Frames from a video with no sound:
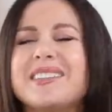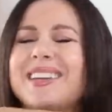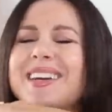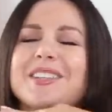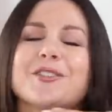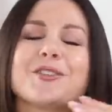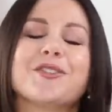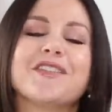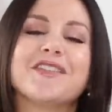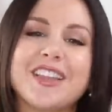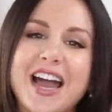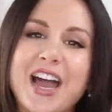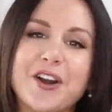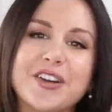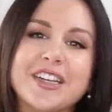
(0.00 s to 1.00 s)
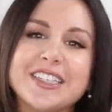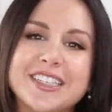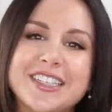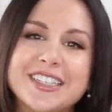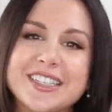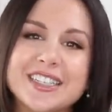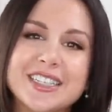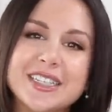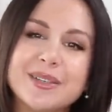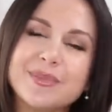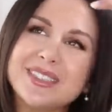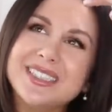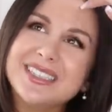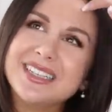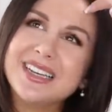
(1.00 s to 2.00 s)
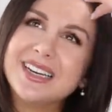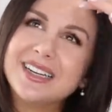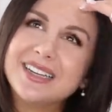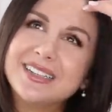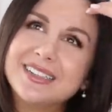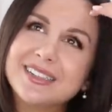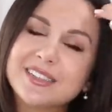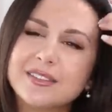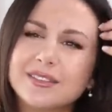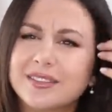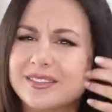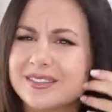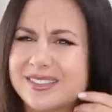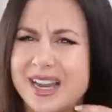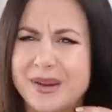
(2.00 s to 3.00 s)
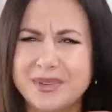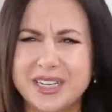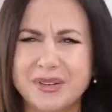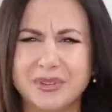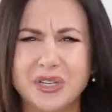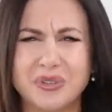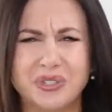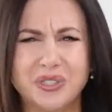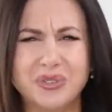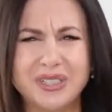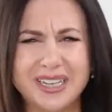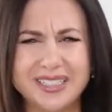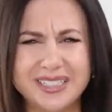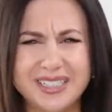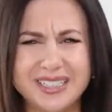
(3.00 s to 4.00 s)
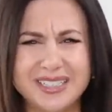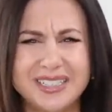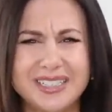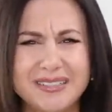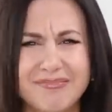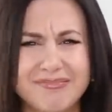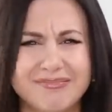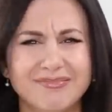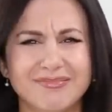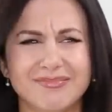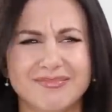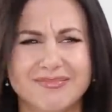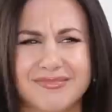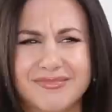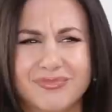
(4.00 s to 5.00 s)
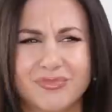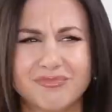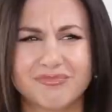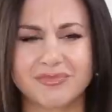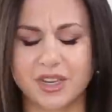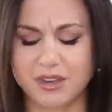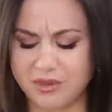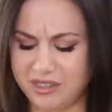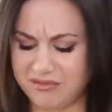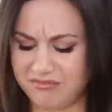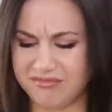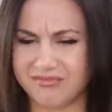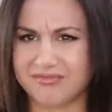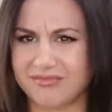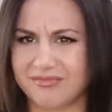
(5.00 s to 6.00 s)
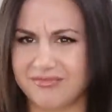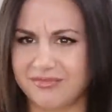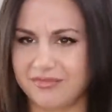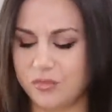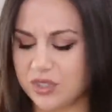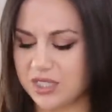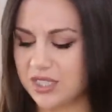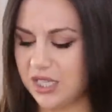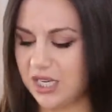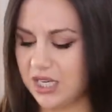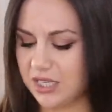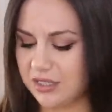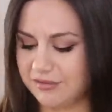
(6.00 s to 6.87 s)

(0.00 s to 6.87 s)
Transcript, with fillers: not so flattering T-seam. Yeah, comment down below, do you like the T-seam? I mean, what's to like?